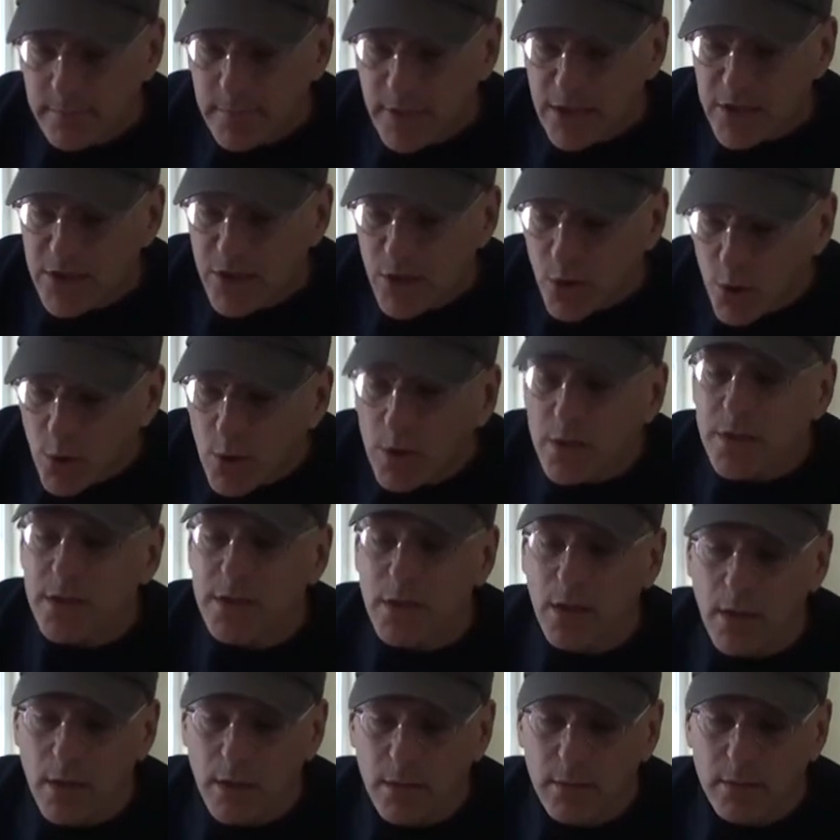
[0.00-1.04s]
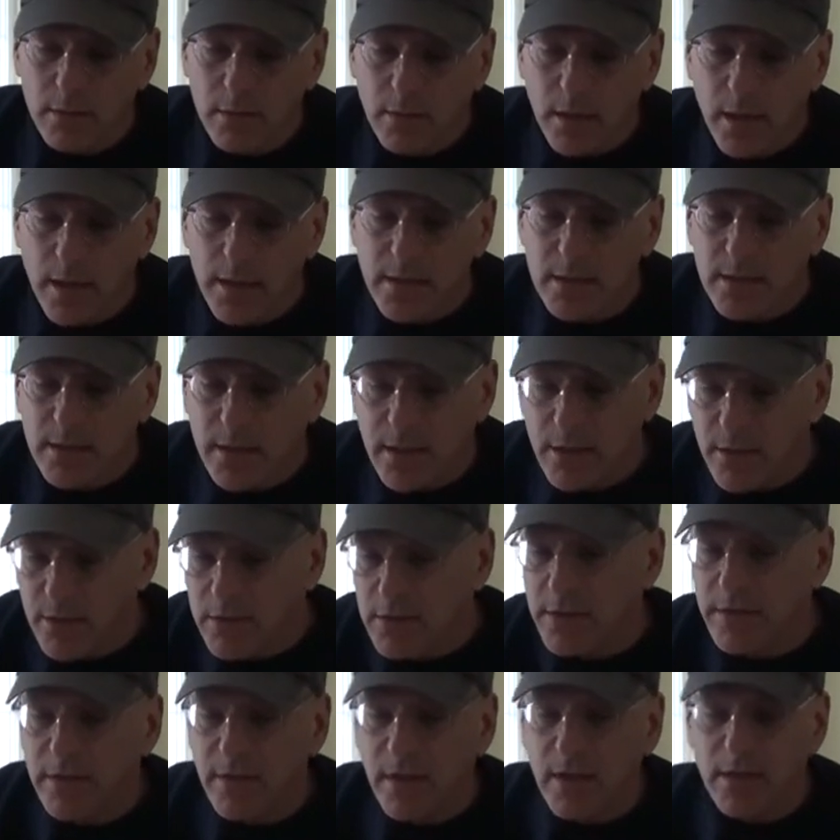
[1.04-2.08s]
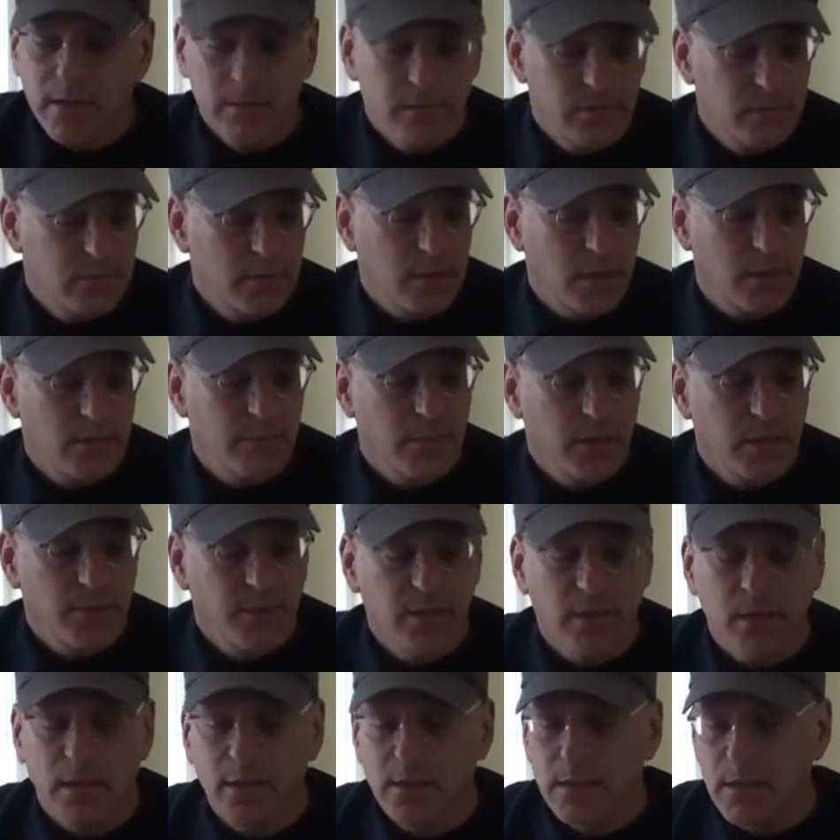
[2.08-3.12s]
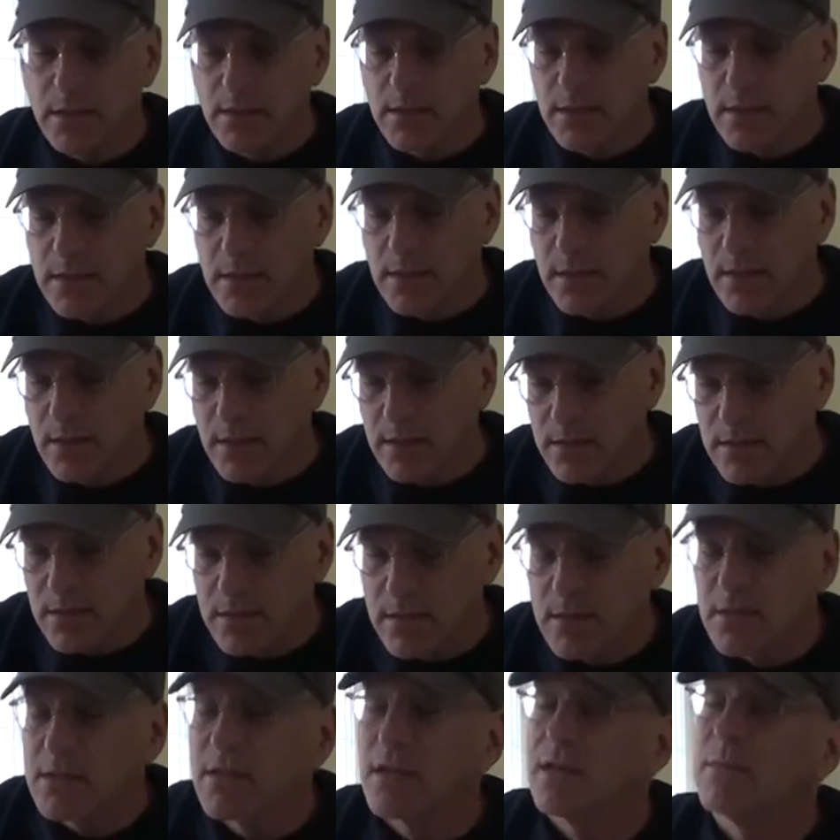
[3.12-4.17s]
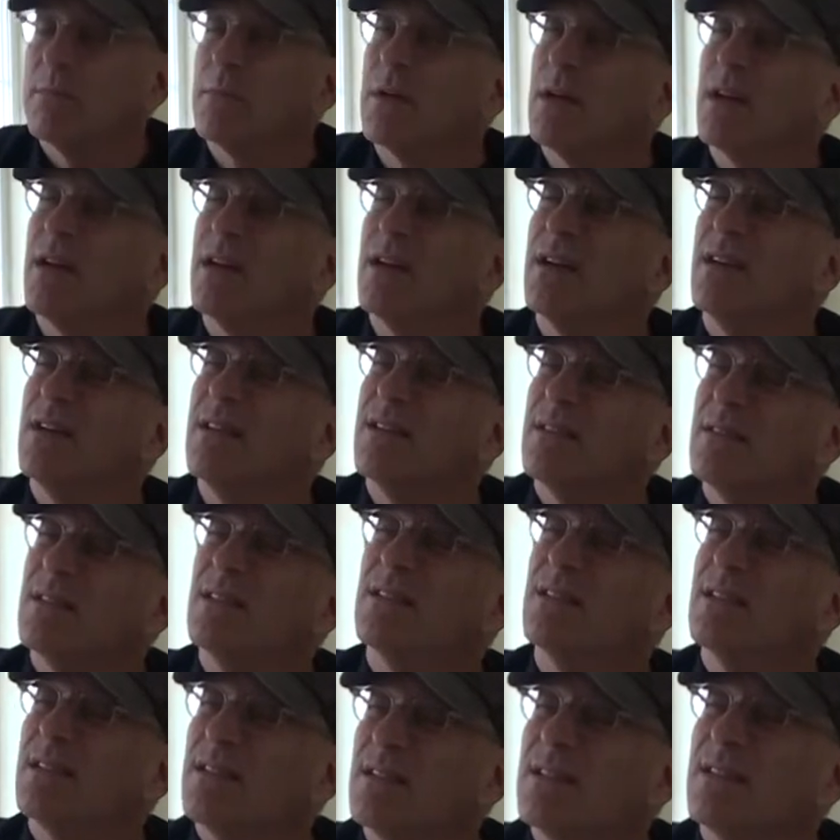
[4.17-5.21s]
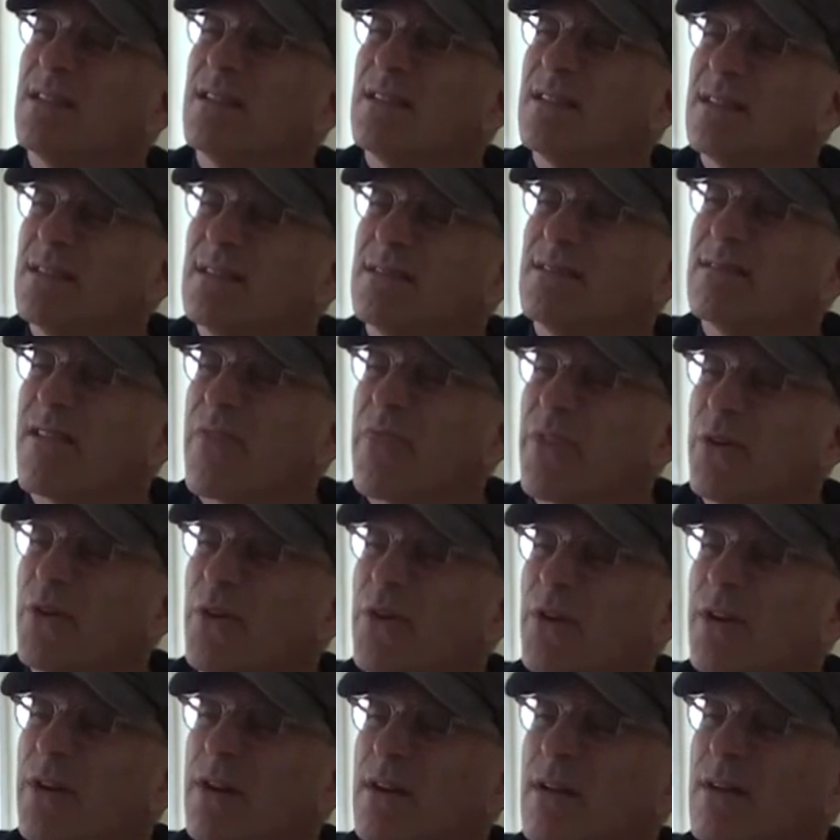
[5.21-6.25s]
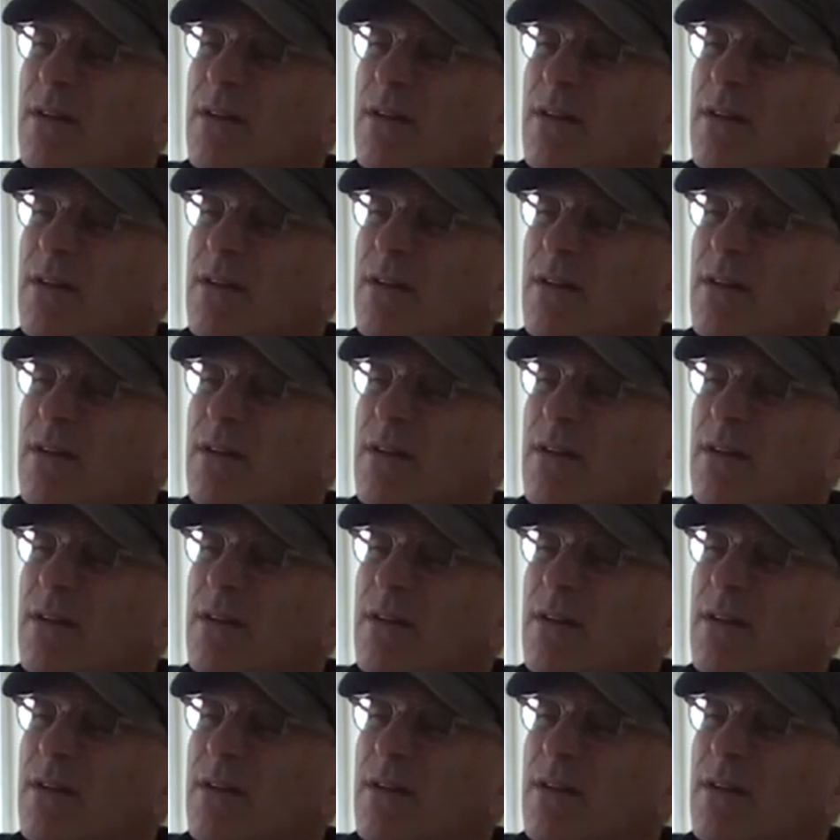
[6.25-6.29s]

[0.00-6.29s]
It's an old song. I said earlier I'd done maybe 19 CDs. This is on my third,